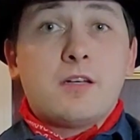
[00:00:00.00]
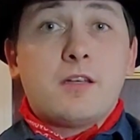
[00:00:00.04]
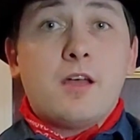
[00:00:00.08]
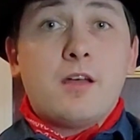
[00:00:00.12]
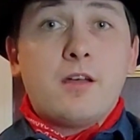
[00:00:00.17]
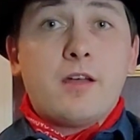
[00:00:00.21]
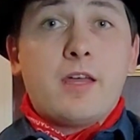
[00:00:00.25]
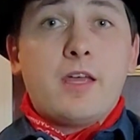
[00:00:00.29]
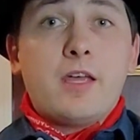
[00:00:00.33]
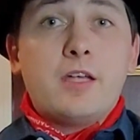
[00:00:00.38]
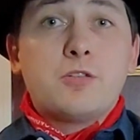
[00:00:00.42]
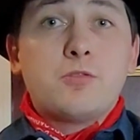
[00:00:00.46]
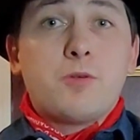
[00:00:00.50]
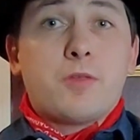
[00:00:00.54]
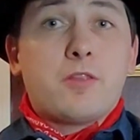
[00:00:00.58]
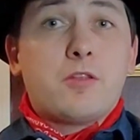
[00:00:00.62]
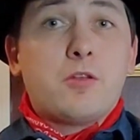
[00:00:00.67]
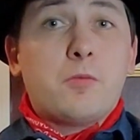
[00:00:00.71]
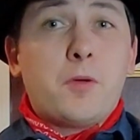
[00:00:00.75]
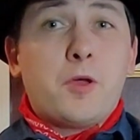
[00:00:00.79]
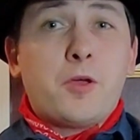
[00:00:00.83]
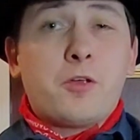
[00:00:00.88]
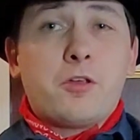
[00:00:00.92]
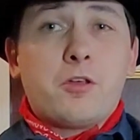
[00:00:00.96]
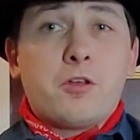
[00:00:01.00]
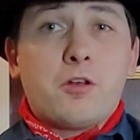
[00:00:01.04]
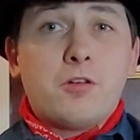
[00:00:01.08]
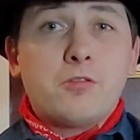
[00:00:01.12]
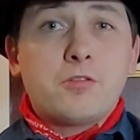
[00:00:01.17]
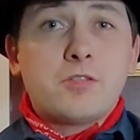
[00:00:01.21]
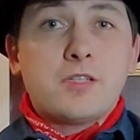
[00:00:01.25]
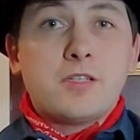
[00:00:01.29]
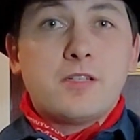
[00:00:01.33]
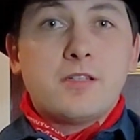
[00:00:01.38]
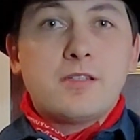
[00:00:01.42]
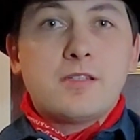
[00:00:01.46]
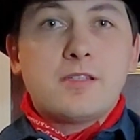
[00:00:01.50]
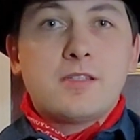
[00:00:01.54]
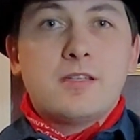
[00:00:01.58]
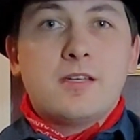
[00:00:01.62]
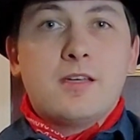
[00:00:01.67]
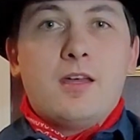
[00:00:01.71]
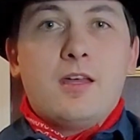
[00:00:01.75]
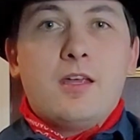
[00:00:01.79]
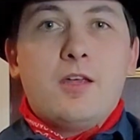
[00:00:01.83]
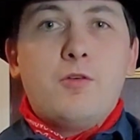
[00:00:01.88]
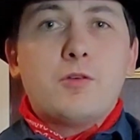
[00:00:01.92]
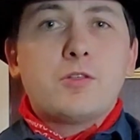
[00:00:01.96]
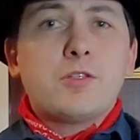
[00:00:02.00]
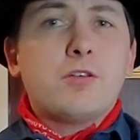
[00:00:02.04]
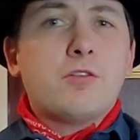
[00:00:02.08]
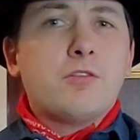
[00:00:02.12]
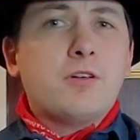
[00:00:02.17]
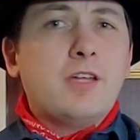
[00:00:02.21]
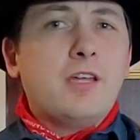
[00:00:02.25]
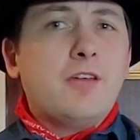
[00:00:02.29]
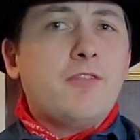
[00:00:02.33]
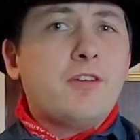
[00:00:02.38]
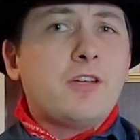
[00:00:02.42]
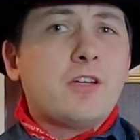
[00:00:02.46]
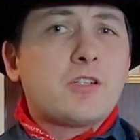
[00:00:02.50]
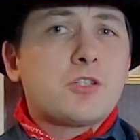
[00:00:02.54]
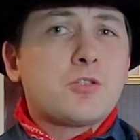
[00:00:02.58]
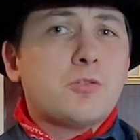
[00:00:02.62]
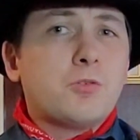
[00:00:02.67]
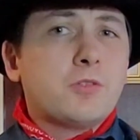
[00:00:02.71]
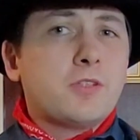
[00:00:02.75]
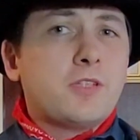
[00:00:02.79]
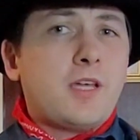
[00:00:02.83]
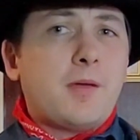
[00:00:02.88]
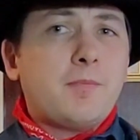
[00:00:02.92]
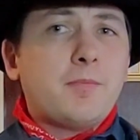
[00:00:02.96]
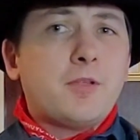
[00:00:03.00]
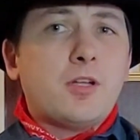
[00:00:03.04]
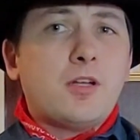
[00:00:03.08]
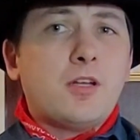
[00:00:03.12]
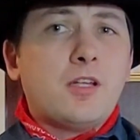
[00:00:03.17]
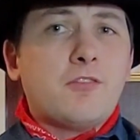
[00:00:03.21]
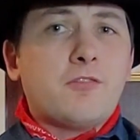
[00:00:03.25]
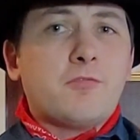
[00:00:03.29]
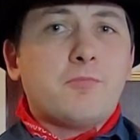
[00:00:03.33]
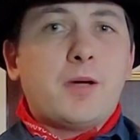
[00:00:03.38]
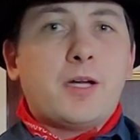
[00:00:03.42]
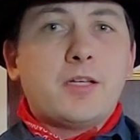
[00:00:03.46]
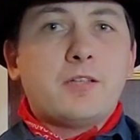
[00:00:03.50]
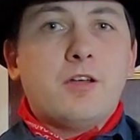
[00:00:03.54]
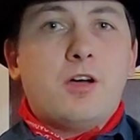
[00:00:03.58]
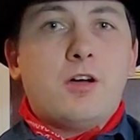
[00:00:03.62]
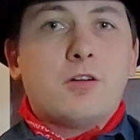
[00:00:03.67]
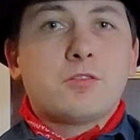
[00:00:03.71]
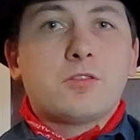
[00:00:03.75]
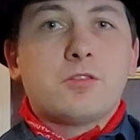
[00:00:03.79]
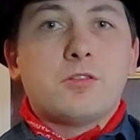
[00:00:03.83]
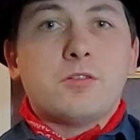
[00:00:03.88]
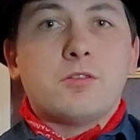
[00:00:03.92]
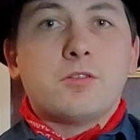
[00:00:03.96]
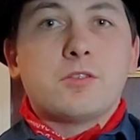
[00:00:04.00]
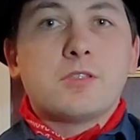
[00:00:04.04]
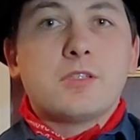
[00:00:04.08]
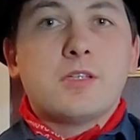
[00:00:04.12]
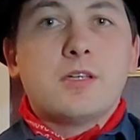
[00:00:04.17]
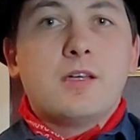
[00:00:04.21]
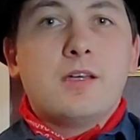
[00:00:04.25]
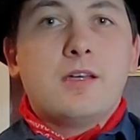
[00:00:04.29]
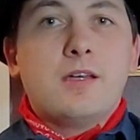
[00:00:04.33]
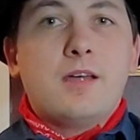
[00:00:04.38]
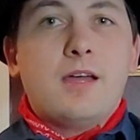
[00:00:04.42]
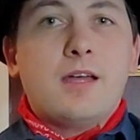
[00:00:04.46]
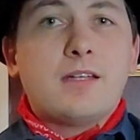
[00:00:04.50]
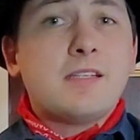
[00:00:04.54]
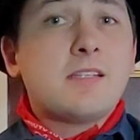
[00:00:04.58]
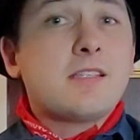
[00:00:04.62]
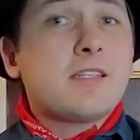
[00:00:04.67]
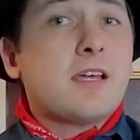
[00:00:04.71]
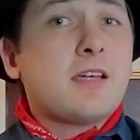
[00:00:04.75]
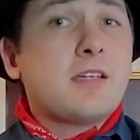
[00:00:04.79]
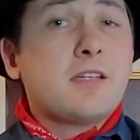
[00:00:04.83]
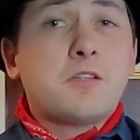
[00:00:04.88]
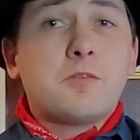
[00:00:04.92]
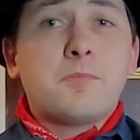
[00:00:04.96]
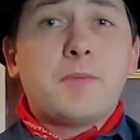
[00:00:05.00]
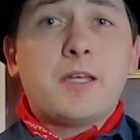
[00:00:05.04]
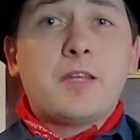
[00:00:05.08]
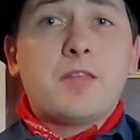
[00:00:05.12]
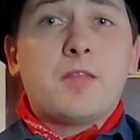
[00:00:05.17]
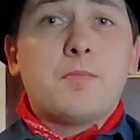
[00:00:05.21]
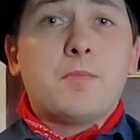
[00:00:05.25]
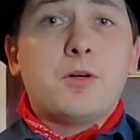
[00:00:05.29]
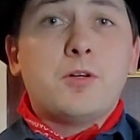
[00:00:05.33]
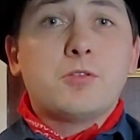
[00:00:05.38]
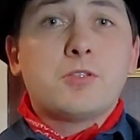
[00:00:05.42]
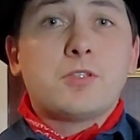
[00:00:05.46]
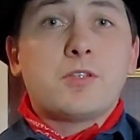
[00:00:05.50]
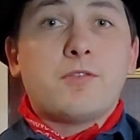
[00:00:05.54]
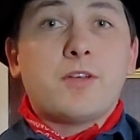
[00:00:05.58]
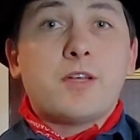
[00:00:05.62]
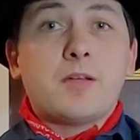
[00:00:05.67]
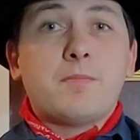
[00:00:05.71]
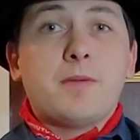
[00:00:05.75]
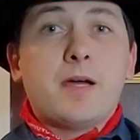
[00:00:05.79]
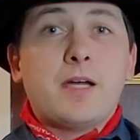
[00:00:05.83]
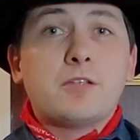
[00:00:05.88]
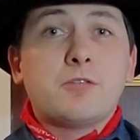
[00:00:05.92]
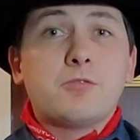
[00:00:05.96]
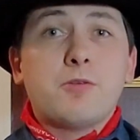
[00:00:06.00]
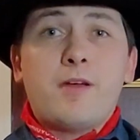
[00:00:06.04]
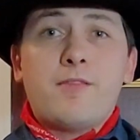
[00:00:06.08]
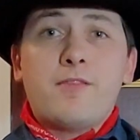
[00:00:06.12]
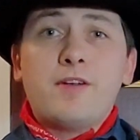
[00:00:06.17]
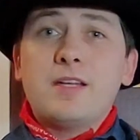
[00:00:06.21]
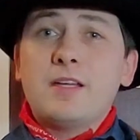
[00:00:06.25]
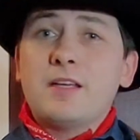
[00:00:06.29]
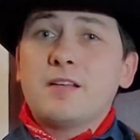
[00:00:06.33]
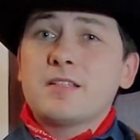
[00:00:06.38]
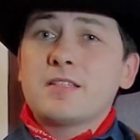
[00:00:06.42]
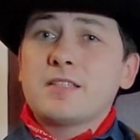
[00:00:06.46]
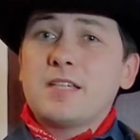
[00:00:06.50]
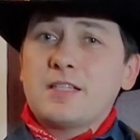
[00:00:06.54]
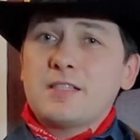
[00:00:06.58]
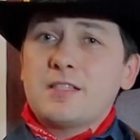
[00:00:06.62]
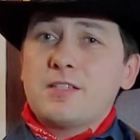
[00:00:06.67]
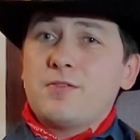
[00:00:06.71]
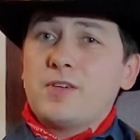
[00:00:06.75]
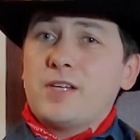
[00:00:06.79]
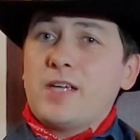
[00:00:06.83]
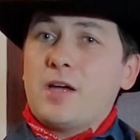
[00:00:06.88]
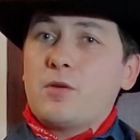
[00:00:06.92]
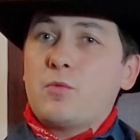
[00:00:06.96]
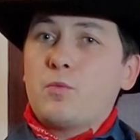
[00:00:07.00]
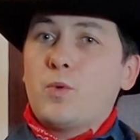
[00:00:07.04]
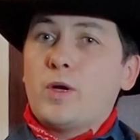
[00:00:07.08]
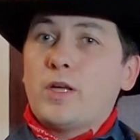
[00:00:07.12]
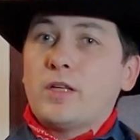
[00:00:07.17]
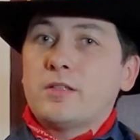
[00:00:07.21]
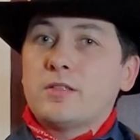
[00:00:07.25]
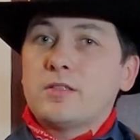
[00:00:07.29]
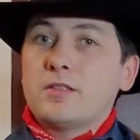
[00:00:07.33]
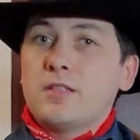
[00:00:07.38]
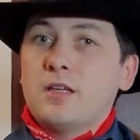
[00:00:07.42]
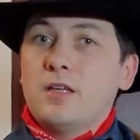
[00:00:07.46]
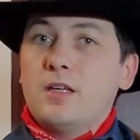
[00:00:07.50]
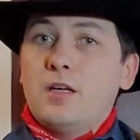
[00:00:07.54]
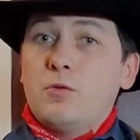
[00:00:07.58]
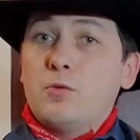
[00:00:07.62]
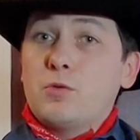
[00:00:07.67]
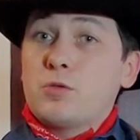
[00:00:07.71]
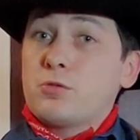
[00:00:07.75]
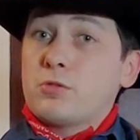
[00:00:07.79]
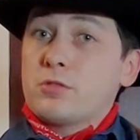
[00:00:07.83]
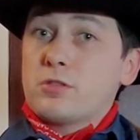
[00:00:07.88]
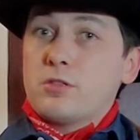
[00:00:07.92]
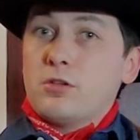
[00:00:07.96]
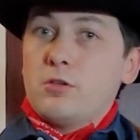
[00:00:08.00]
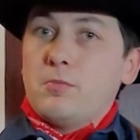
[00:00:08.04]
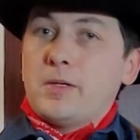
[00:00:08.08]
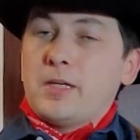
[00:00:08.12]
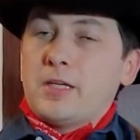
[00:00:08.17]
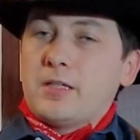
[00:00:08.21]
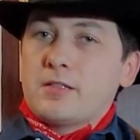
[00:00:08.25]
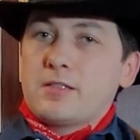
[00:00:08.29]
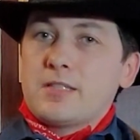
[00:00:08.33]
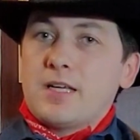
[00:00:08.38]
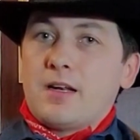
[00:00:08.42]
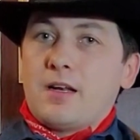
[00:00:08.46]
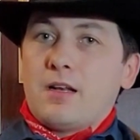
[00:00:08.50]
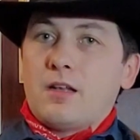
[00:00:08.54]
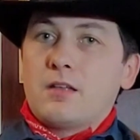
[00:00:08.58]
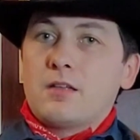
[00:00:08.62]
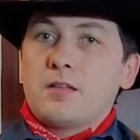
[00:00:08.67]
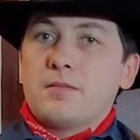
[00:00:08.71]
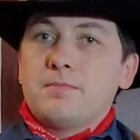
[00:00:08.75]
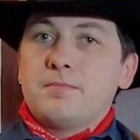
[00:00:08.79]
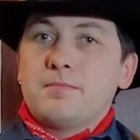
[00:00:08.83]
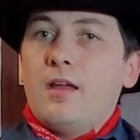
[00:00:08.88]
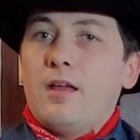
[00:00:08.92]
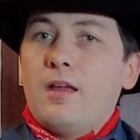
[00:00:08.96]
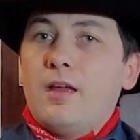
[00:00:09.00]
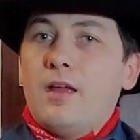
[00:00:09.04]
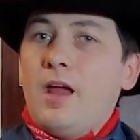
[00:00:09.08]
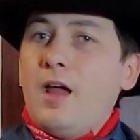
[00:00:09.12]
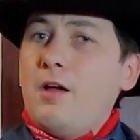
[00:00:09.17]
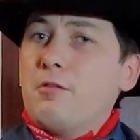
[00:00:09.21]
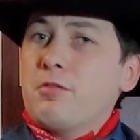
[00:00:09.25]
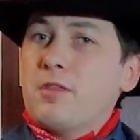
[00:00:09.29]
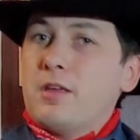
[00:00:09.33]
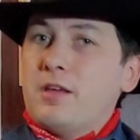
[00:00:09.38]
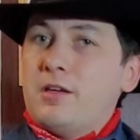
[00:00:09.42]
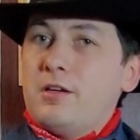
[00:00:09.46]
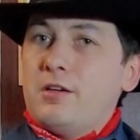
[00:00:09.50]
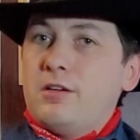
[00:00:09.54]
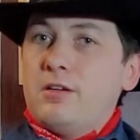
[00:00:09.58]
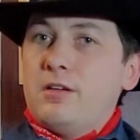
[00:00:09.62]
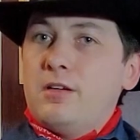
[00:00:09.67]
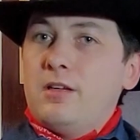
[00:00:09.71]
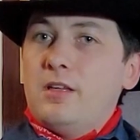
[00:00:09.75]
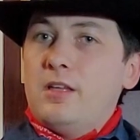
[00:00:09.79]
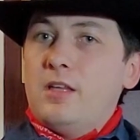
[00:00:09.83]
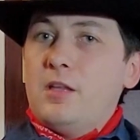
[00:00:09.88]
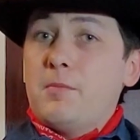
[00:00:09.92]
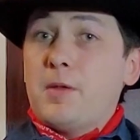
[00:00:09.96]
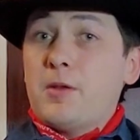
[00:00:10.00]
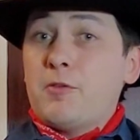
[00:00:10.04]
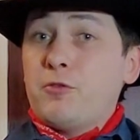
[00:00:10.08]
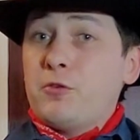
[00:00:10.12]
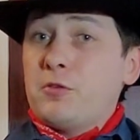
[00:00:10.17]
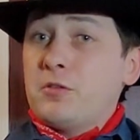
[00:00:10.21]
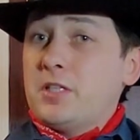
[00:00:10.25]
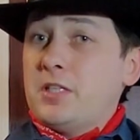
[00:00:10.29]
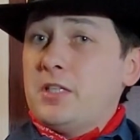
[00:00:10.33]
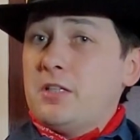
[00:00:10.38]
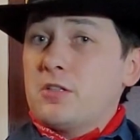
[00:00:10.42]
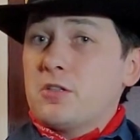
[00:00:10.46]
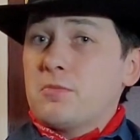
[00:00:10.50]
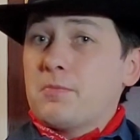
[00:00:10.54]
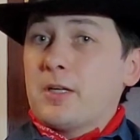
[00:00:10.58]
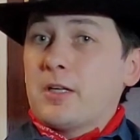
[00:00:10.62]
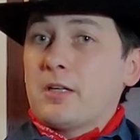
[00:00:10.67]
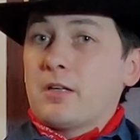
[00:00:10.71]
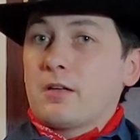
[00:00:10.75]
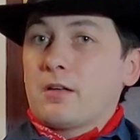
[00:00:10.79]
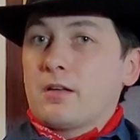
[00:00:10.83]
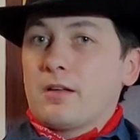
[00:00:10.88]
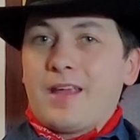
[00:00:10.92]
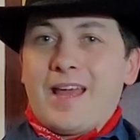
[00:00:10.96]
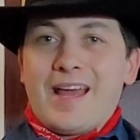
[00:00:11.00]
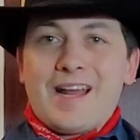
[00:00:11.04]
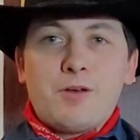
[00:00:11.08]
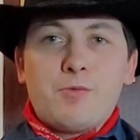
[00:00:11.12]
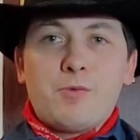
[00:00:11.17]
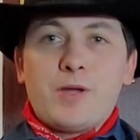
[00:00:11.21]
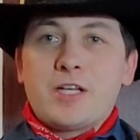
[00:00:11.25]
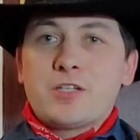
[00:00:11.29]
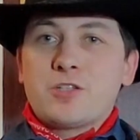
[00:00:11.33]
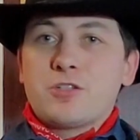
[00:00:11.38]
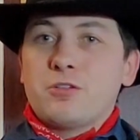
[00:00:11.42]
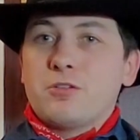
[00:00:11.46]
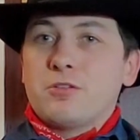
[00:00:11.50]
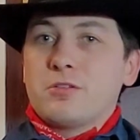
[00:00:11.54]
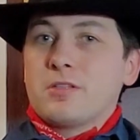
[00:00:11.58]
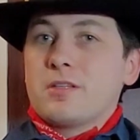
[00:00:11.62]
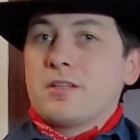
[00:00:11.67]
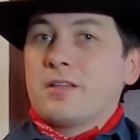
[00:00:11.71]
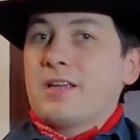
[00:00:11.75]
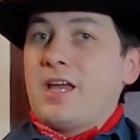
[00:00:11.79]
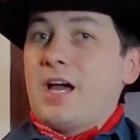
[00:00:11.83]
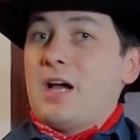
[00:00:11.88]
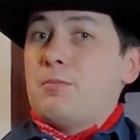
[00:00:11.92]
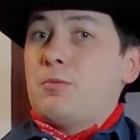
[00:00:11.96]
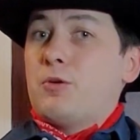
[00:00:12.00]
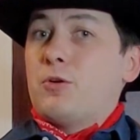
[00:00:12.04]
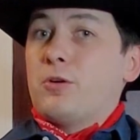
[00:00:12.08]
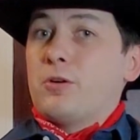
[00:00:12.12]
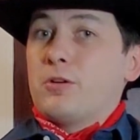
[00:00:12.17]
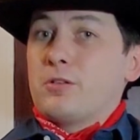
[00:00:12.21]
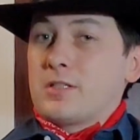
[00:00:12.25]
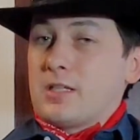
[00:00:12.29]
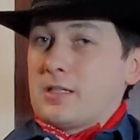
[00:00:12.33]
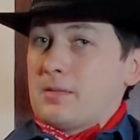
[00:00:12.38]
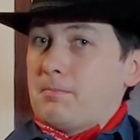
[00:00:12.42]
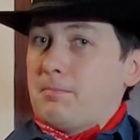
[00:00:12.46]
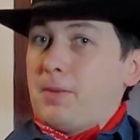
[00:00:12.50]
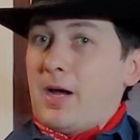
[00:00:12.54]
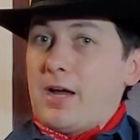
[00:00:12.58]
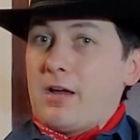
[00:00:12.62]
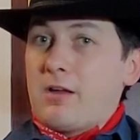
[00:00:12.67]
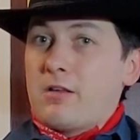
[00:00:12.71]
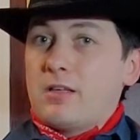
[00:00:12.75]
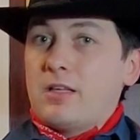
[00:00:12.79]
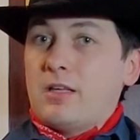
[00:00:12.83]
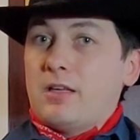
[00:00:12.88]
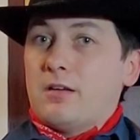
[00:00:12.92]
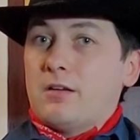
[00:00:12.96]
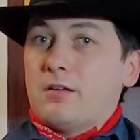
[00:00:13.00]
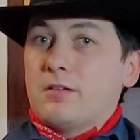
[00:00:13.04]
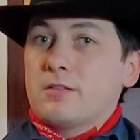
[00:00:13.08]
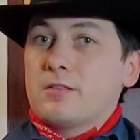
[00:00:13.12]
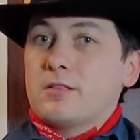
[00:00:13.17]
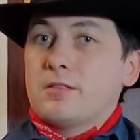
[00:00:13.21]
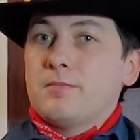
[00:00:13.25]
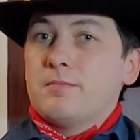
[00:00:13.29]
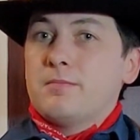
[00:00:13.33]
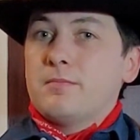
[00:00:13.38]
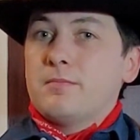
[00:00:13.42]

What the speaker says: a young age with tuberculosis, he was only given a short time to live by doctors, and decided to make the most of it by traveling extensively out west, which were still being settled. Out there, he met frontiersmen, cattle ranchers, cowboys, and pioneers.